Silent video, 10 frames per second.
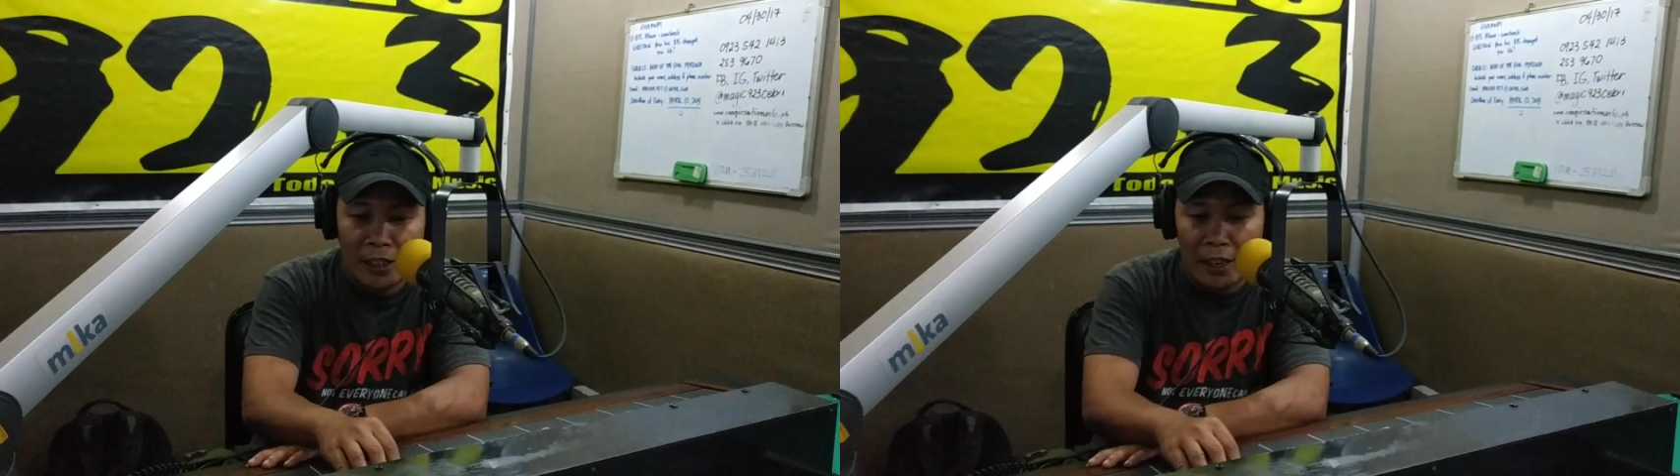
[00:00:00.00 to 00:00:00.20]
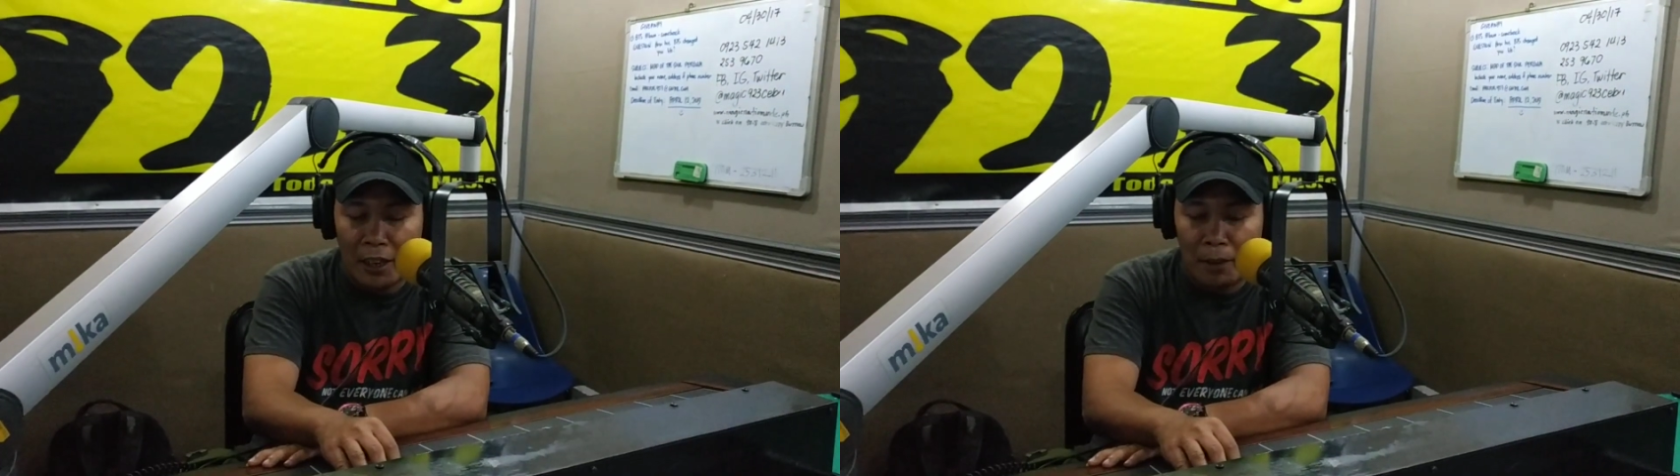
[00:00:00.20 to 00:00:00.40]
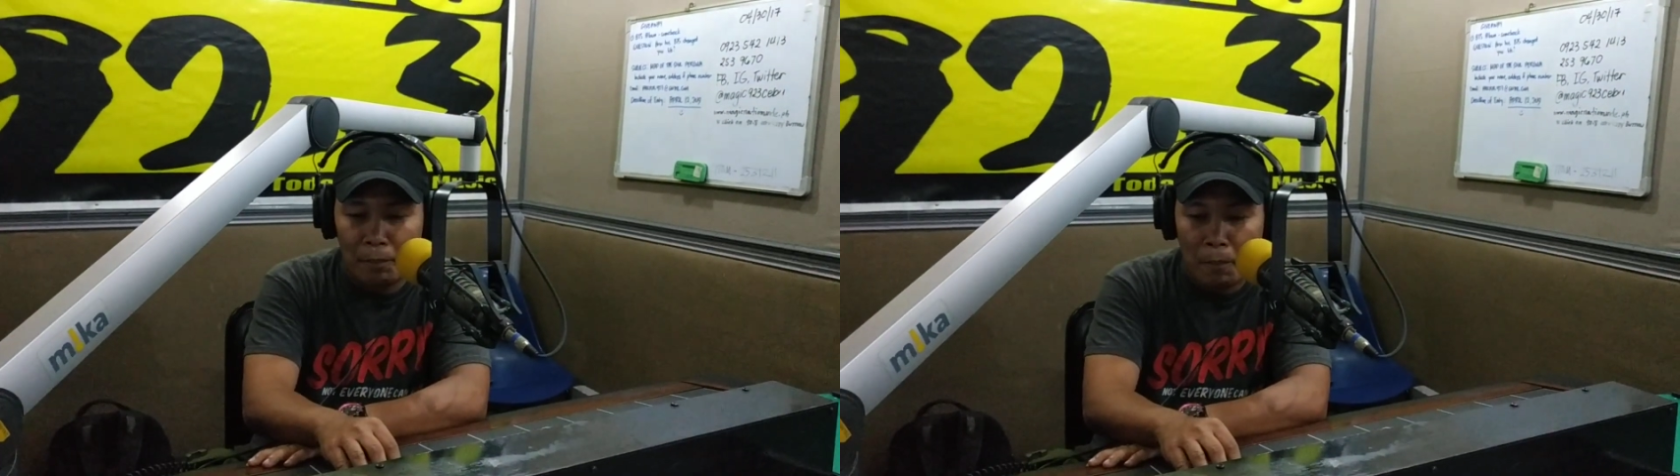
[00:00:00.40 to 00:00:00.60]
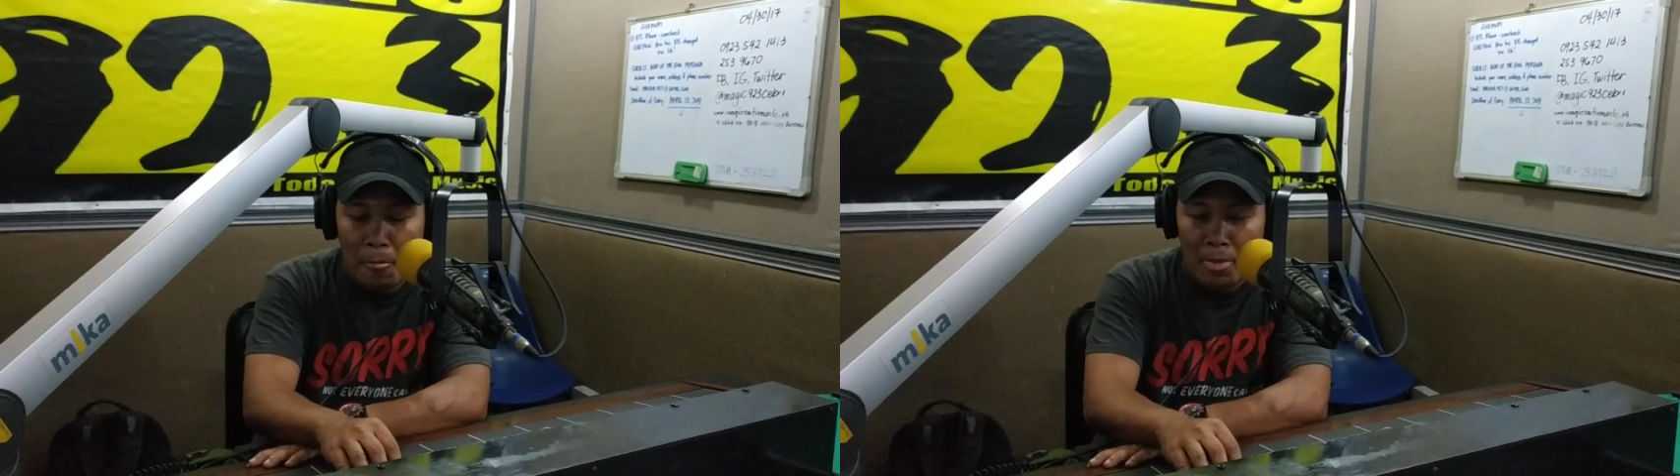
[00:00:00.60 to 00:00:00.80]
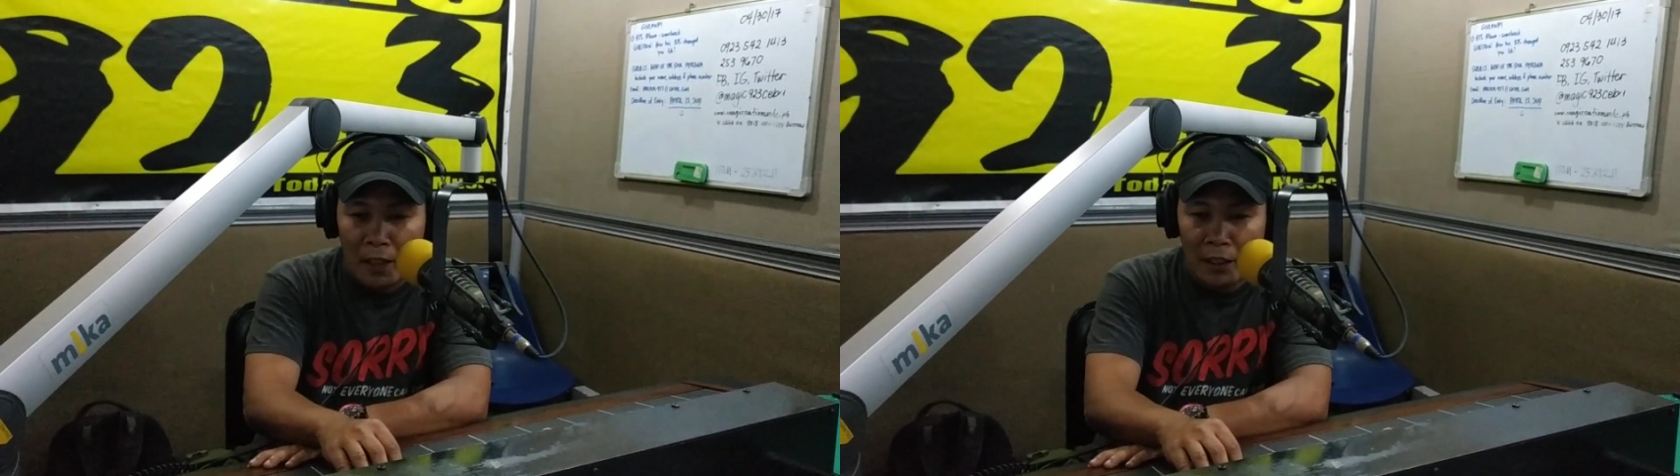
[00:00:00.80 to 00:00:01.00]
that
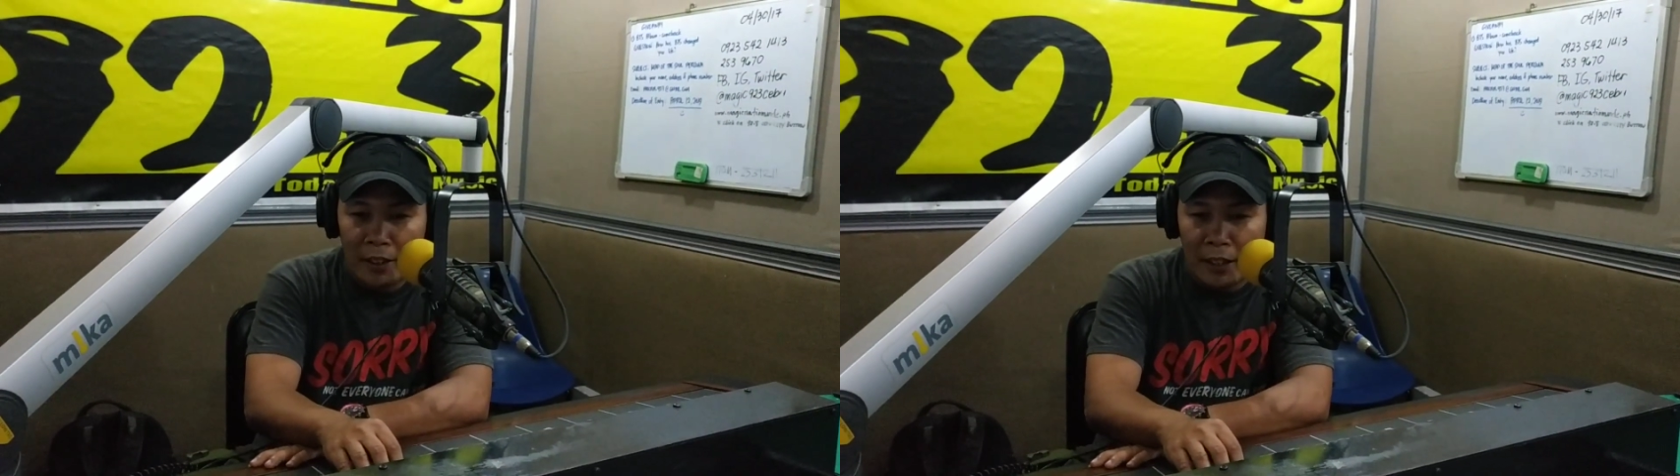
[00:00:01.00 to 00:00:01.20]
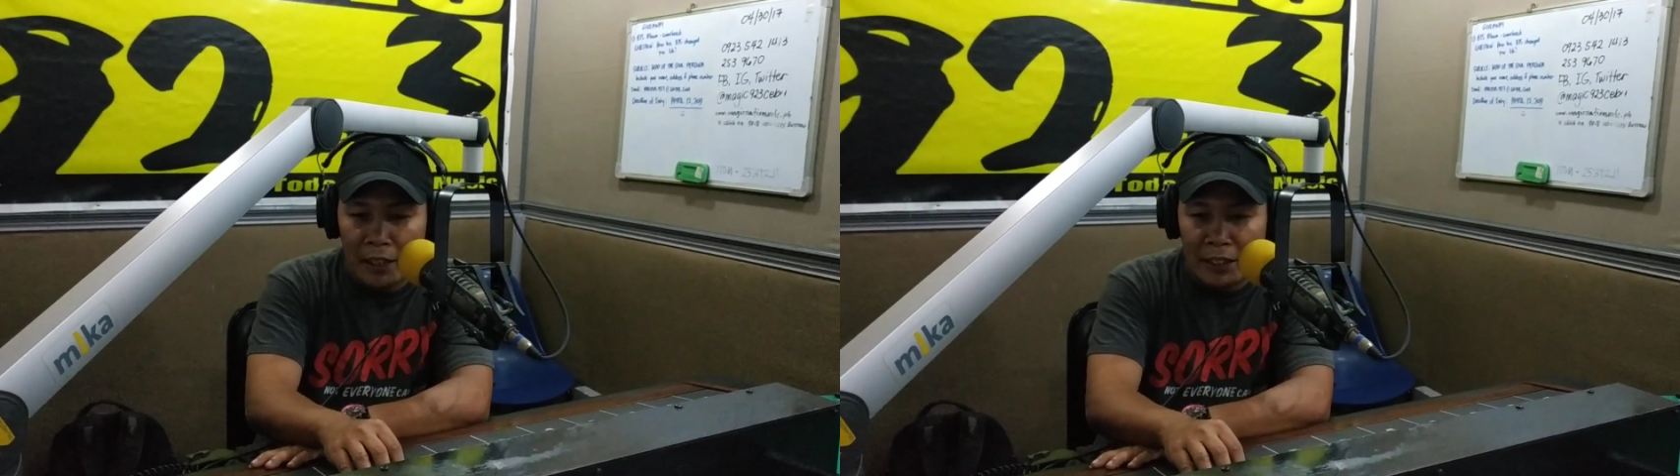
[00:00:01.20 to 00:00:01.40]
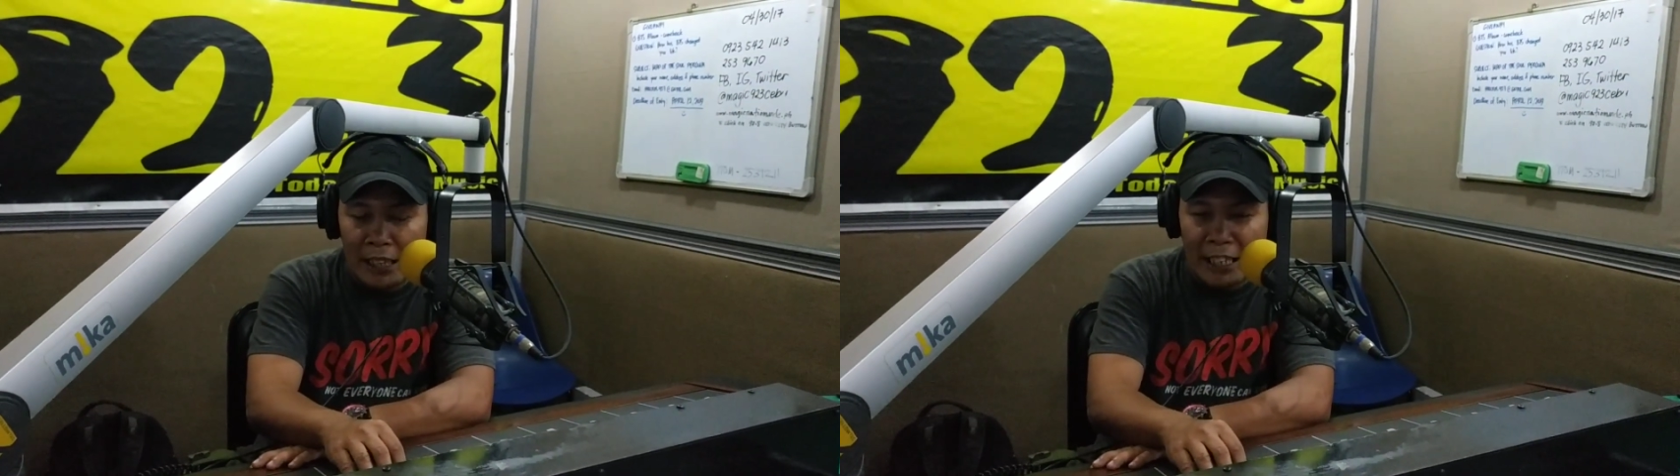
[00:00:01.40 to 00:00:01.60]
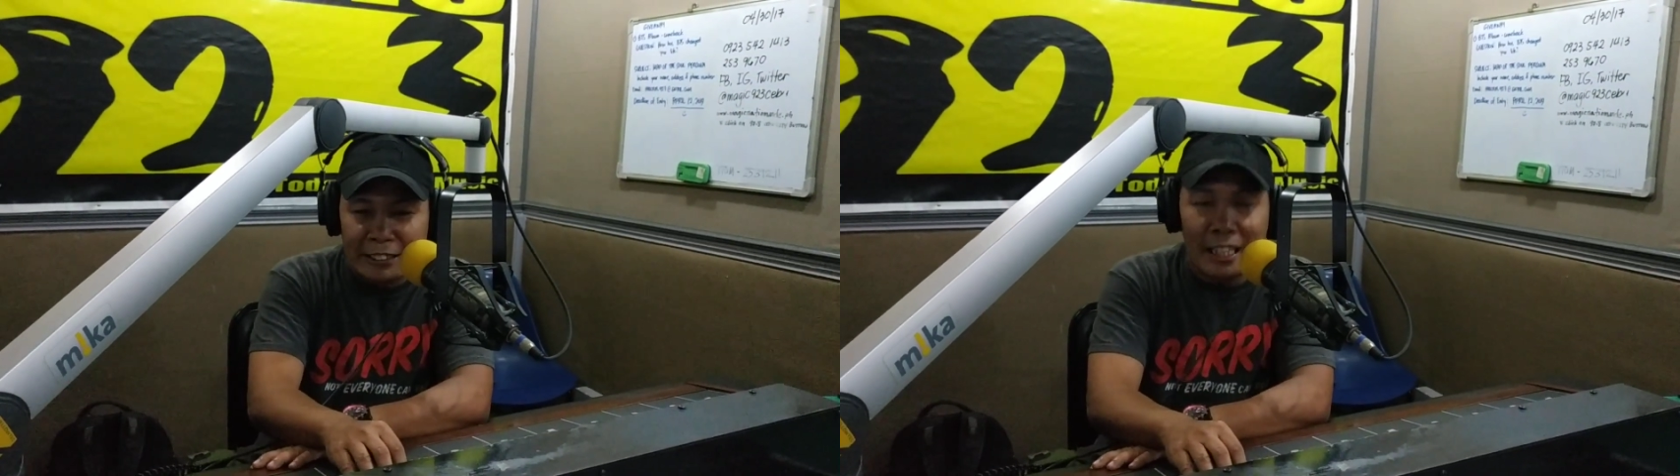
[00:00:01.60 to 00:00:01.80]
he's